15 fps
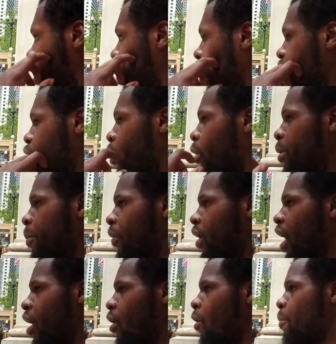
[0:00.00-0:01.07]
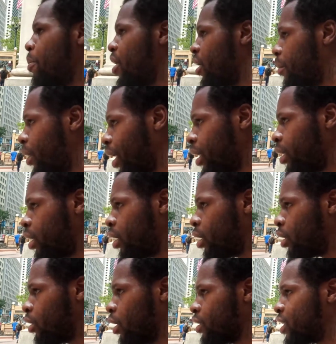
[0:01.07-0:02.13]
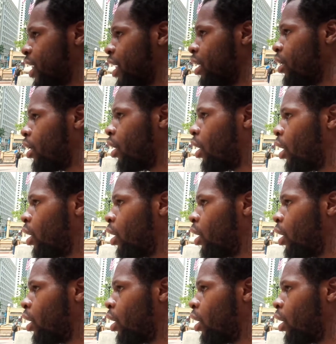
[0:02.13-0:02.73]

That's what we put our hope in, man. You know what I'm saying?